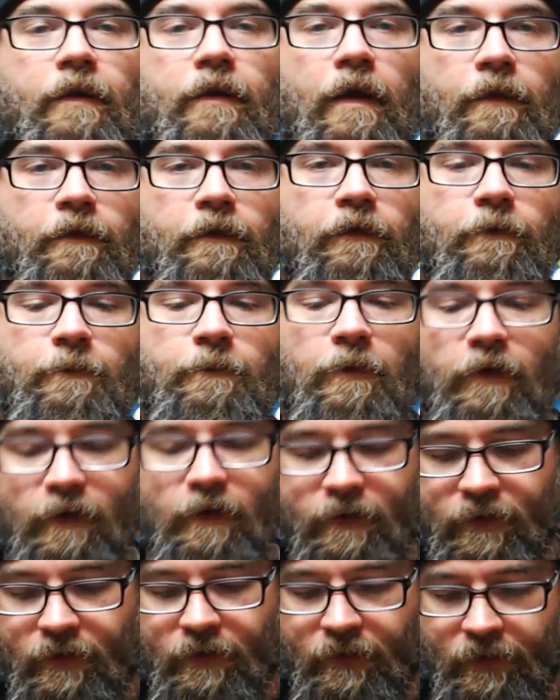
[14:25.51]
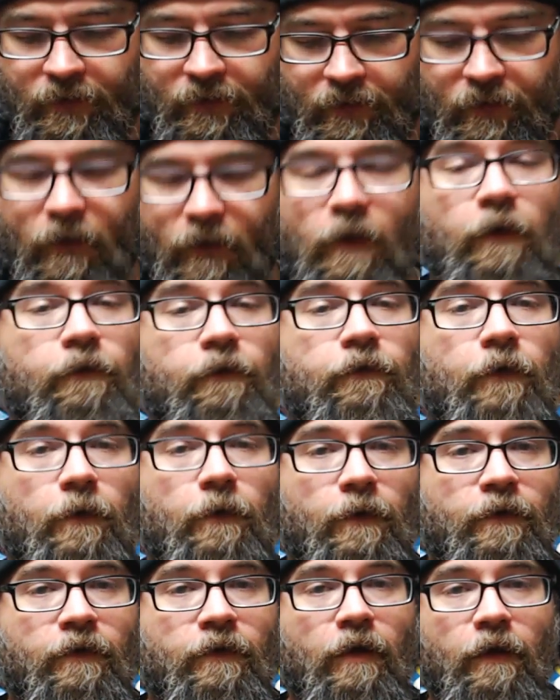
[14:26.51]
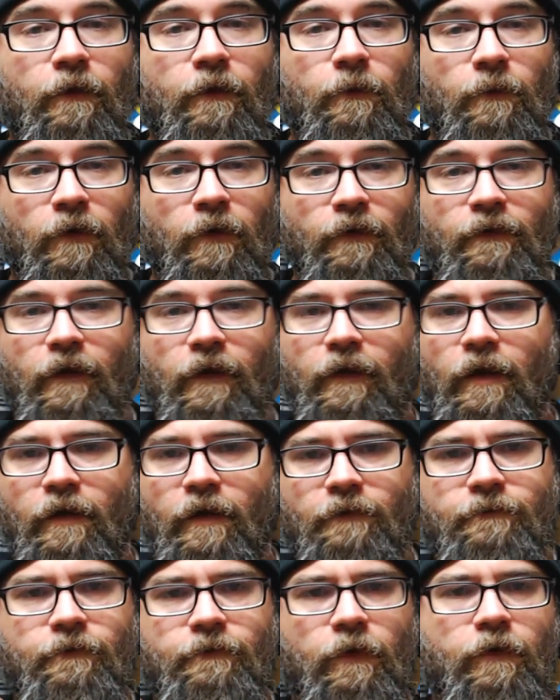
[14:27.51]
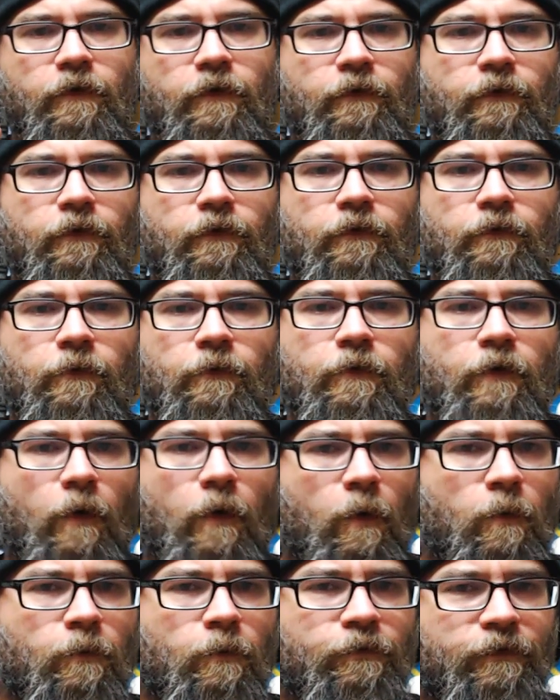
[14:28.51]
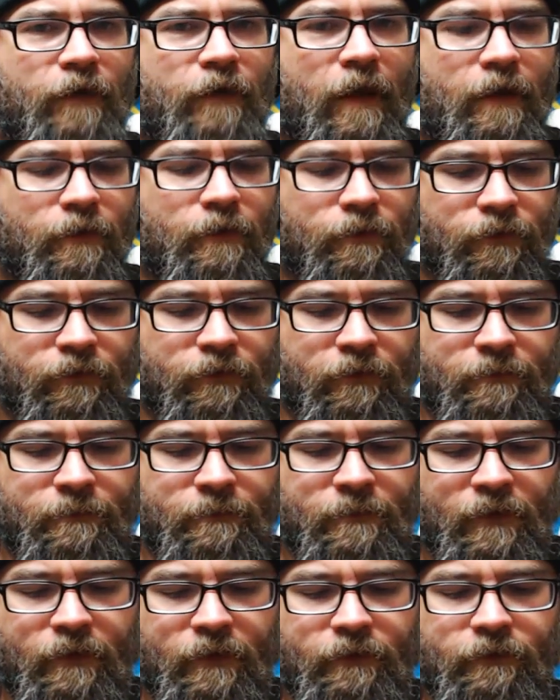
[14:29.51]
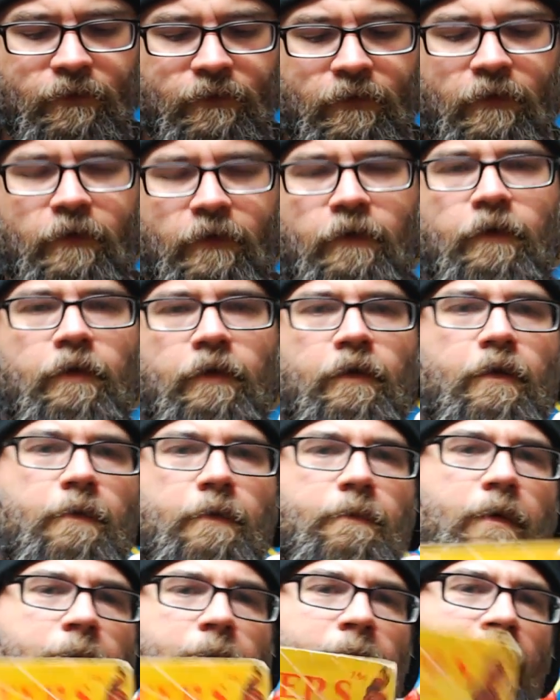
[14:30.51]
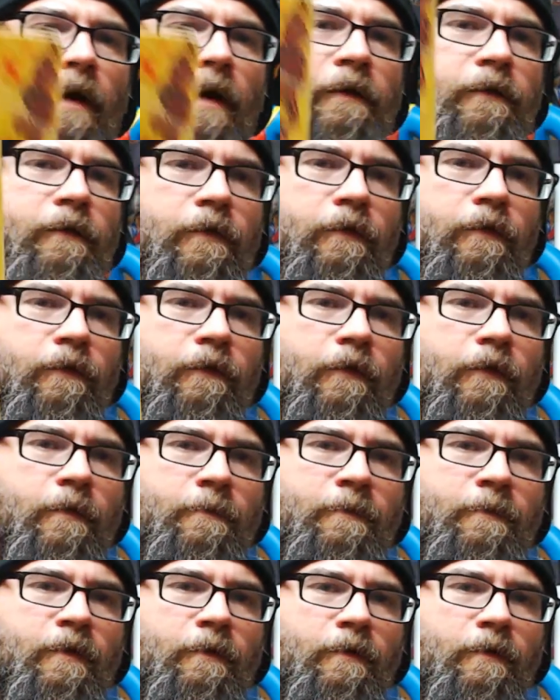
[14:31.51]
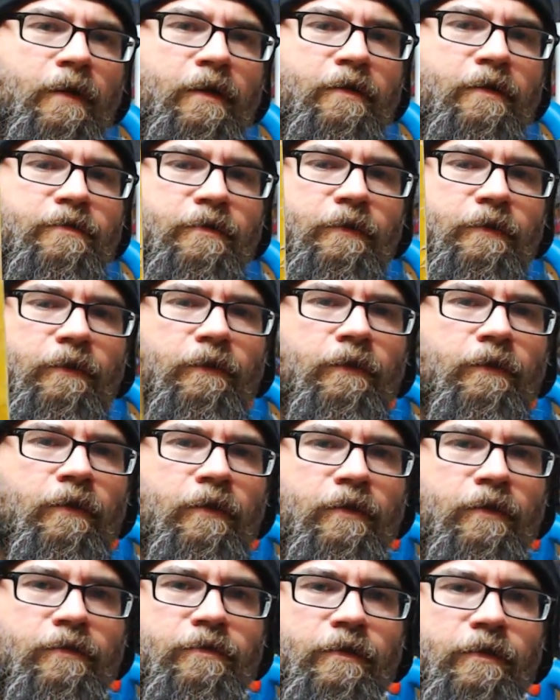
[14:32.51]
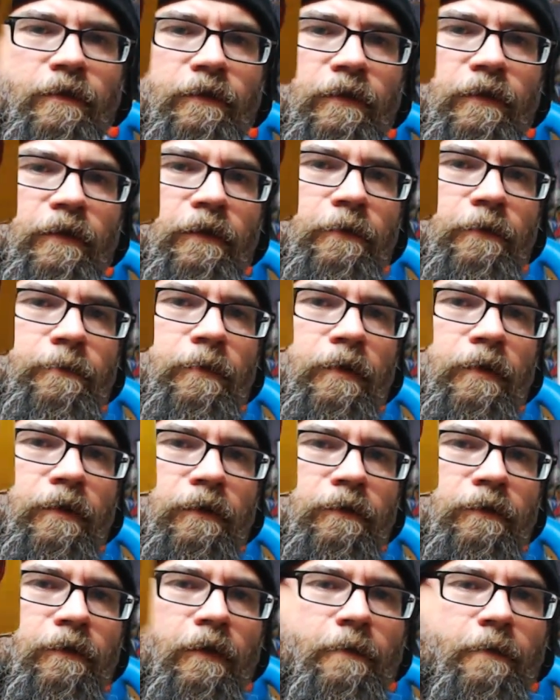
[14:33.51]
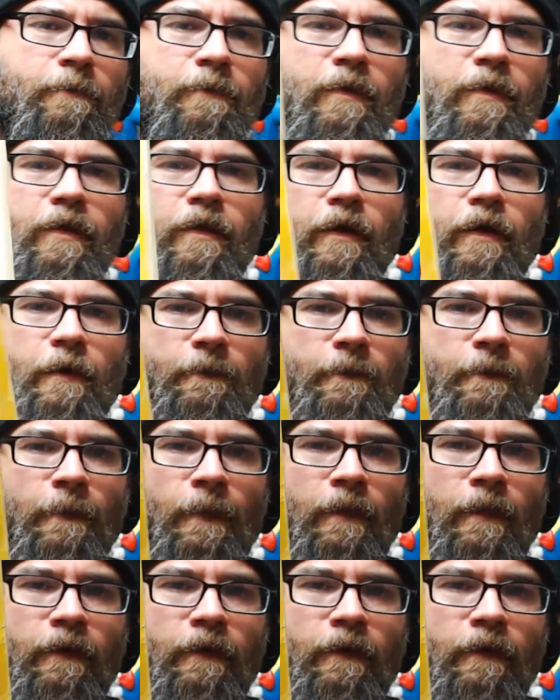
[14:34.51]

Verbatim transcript: Now this book, also another one that kind of focuses on old tales and myths, but monsters of the Middle Ages. As you can see, this book is very beat up.